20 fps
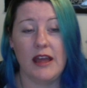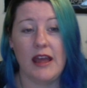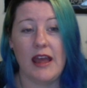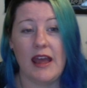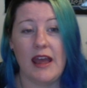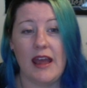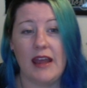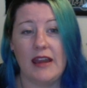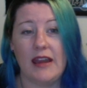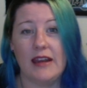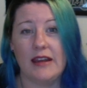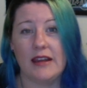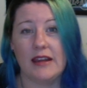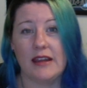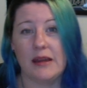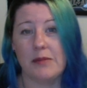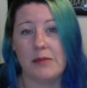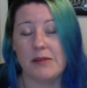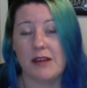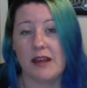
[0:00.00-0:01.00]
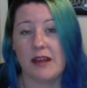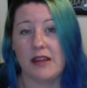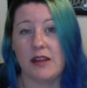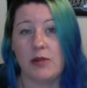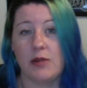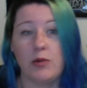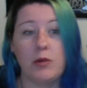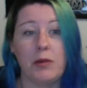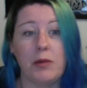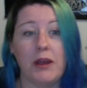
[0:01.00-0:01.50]
and kept saying that it
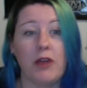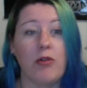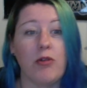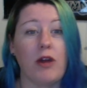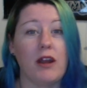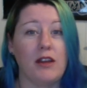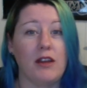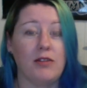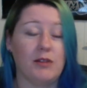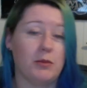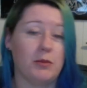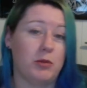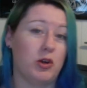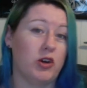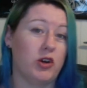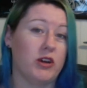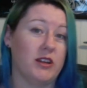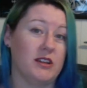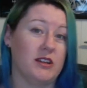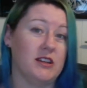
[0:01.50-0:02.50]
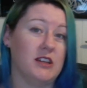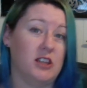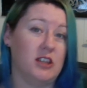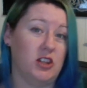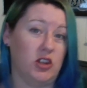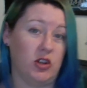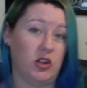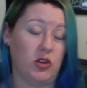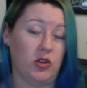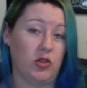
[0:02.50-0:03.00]
would have been great if the blog
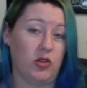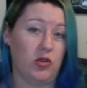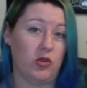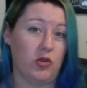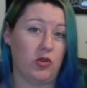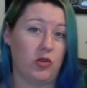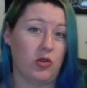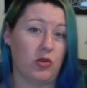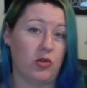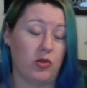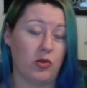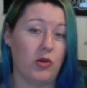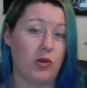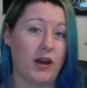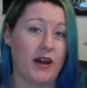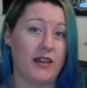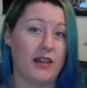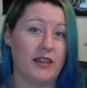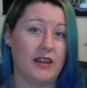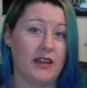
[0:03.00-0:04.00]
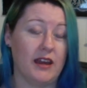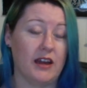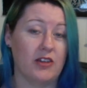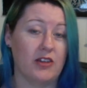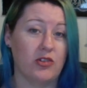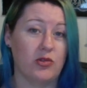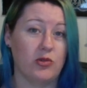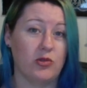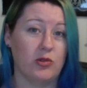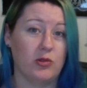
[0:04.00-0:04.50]
continued throughout the
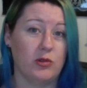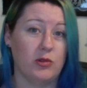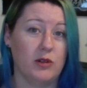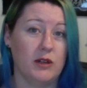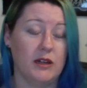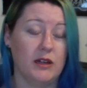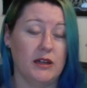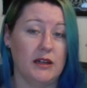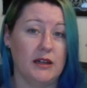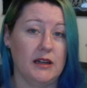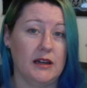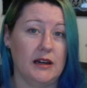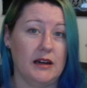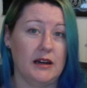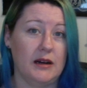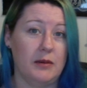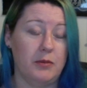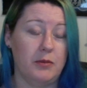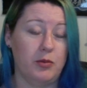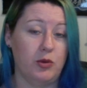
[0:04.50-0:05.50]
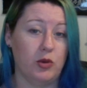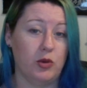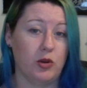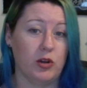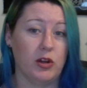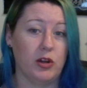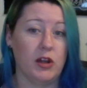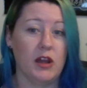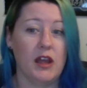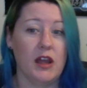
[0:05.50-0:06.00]
actual book.
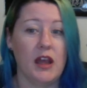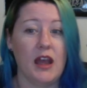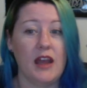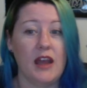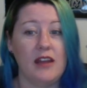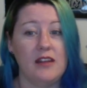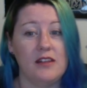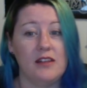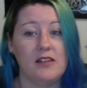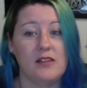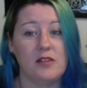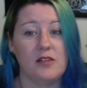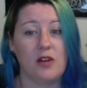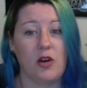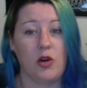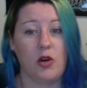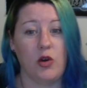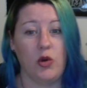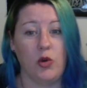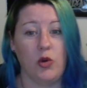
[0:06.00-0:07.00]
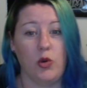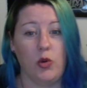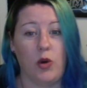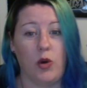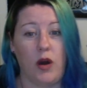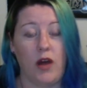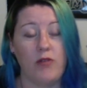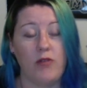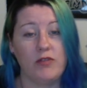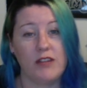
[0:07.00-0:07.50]
And so
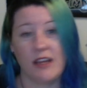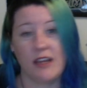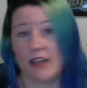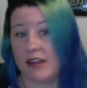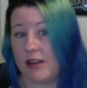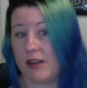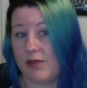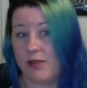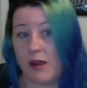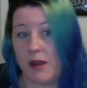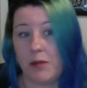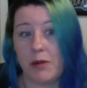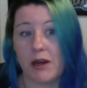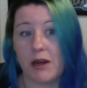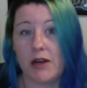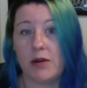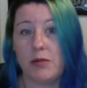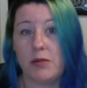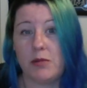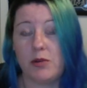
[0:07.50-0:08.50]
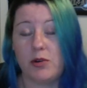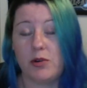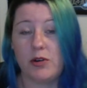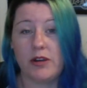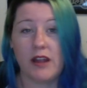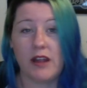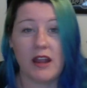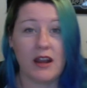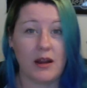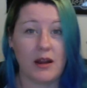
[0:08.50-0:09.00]
I've taken that feedback on board
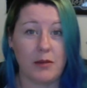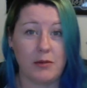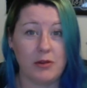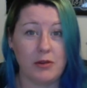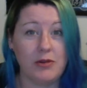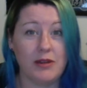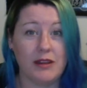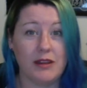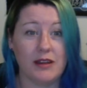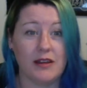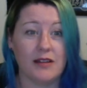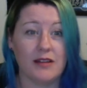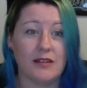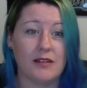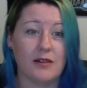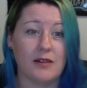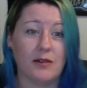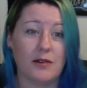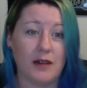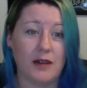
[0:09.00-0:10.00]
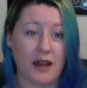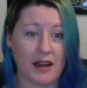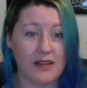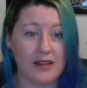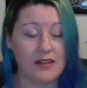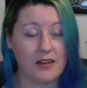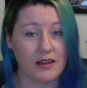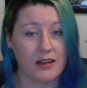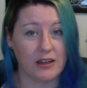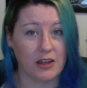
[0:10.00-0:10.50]
and I'm doing that. So as
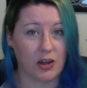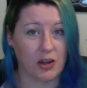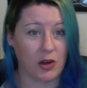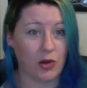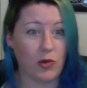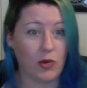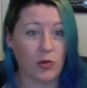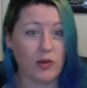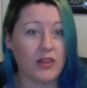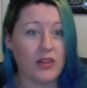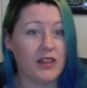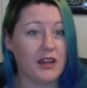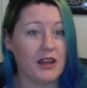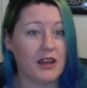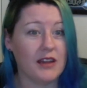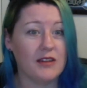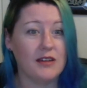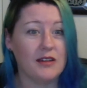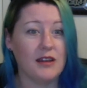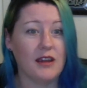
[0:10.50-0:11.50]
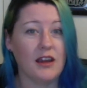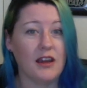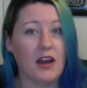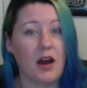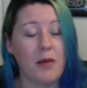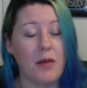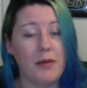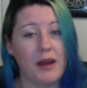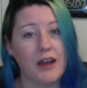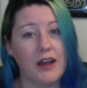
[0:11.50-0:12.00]
I go with the editing,
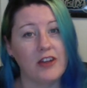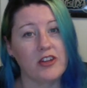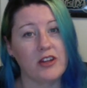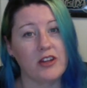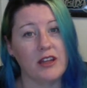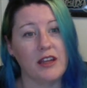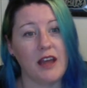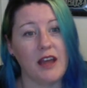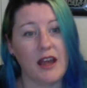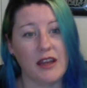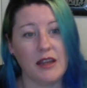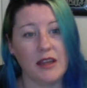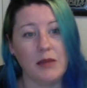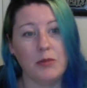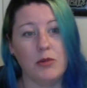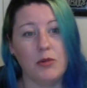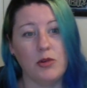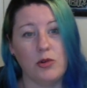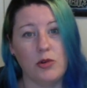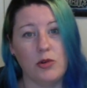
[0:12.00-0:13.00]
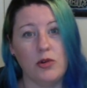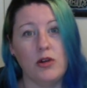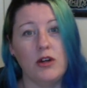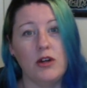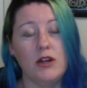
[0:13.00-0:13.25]
I'm actually adding more